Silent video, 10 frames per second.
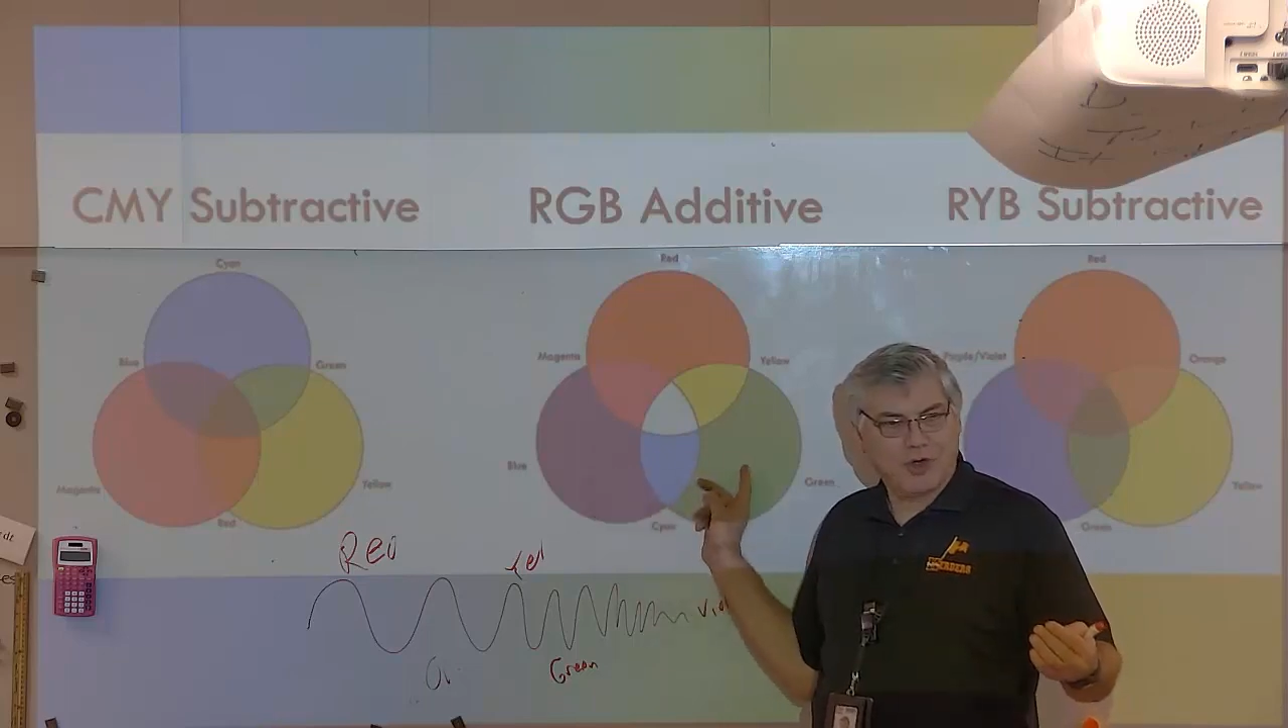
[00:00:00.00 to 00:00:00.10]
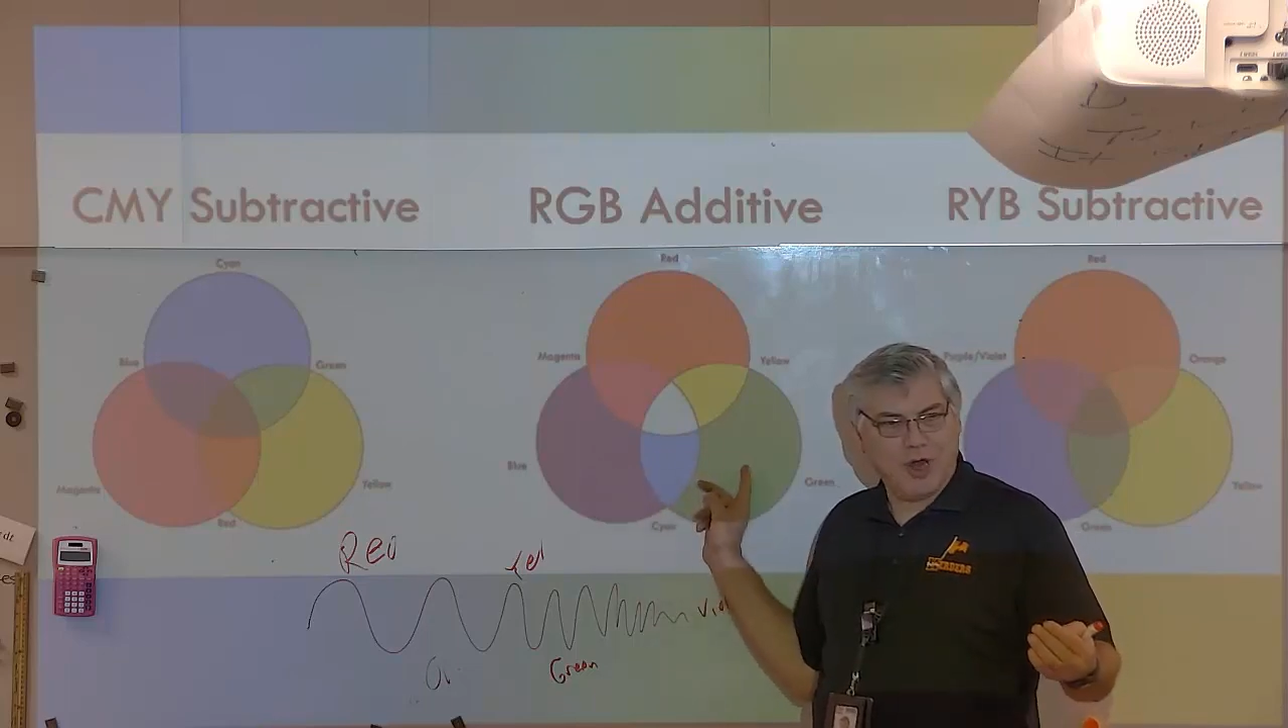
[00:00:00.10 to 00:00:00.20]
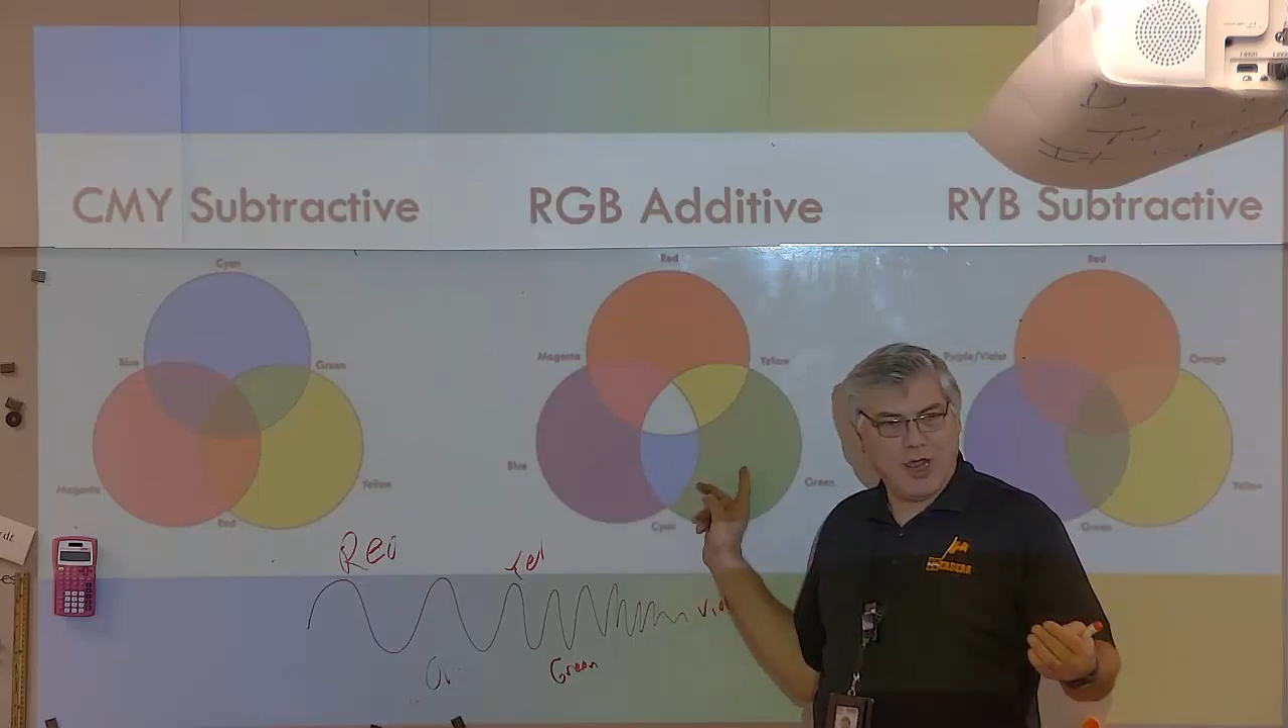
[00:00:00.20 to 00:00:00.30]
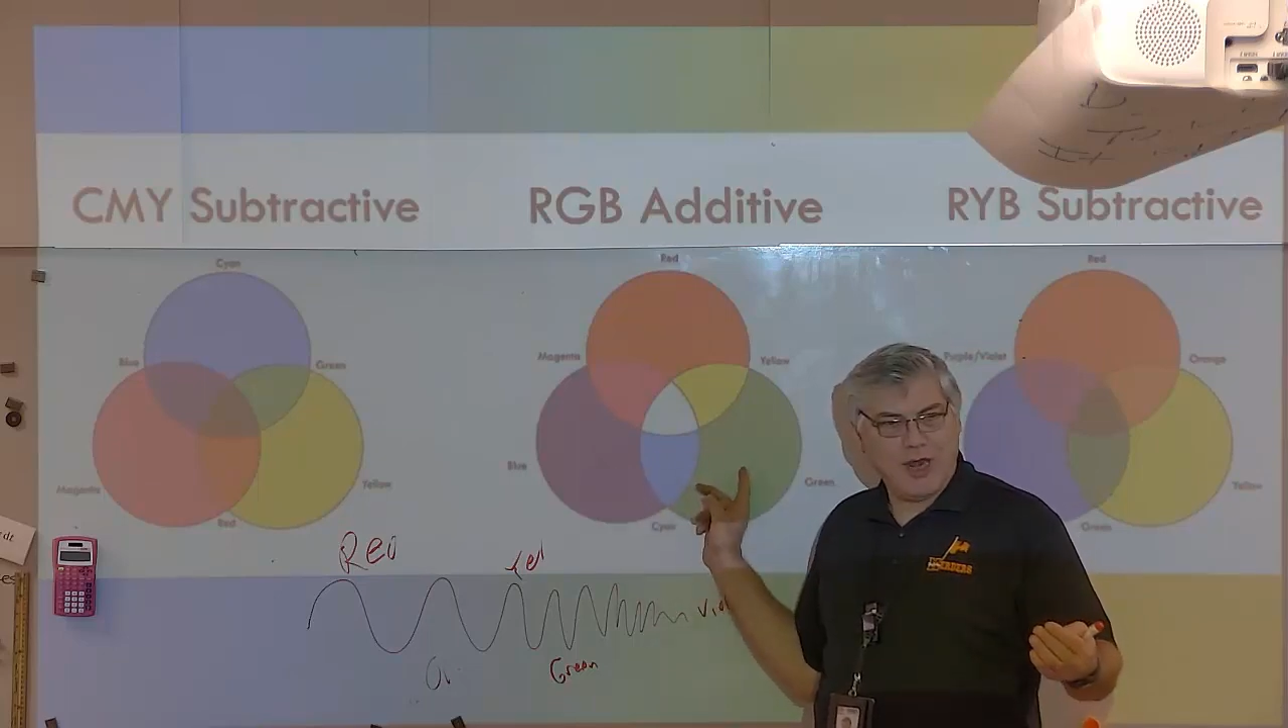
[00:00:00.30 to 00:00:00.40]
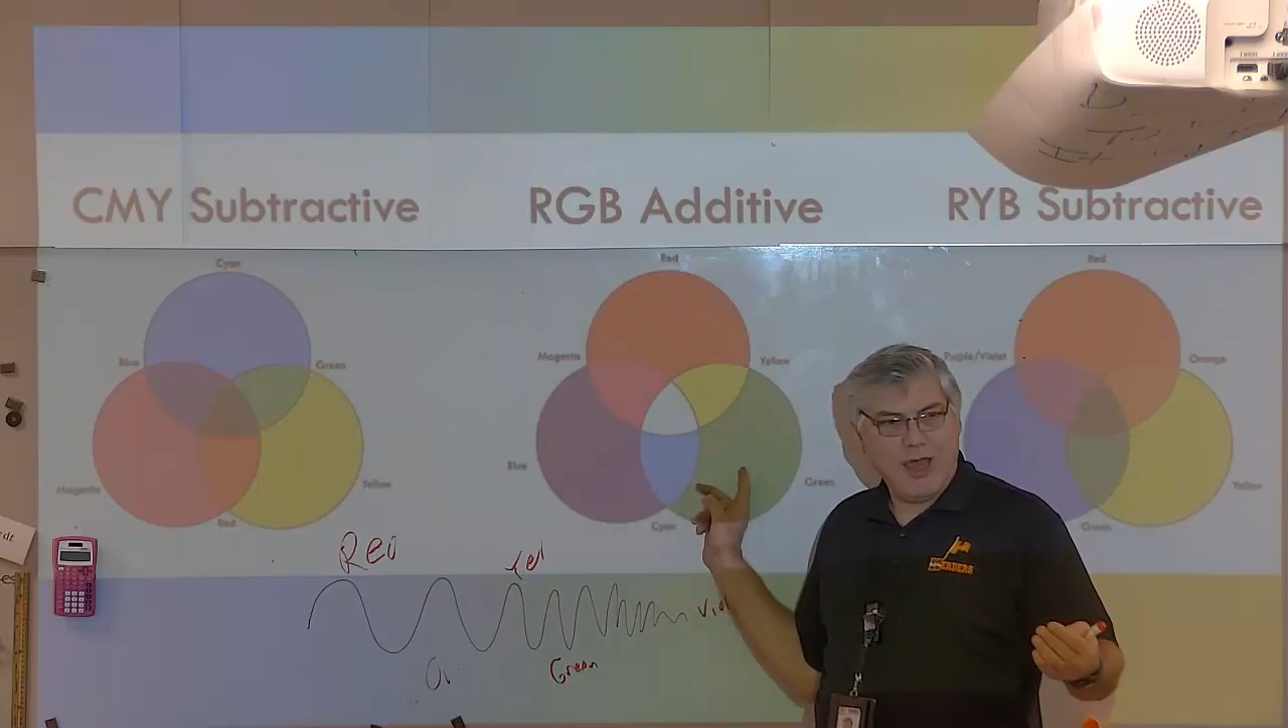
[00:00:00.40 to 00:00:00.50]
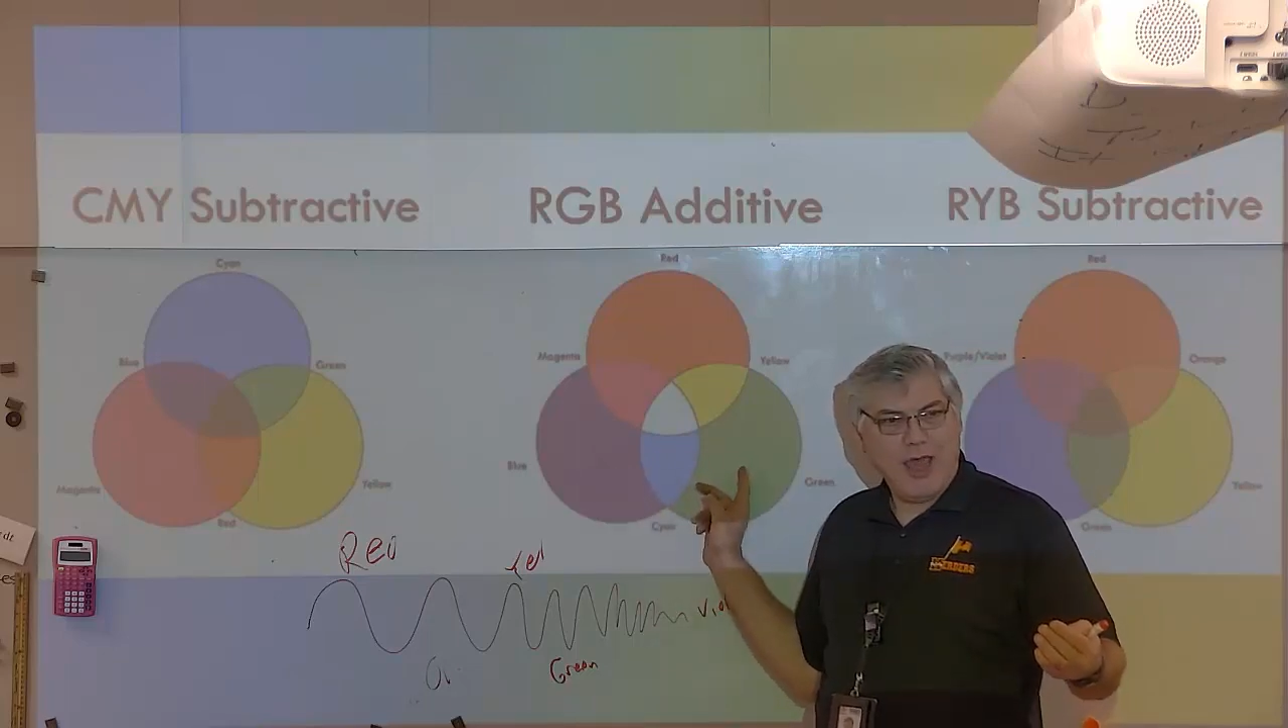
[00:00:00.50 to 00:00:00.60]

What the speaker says: green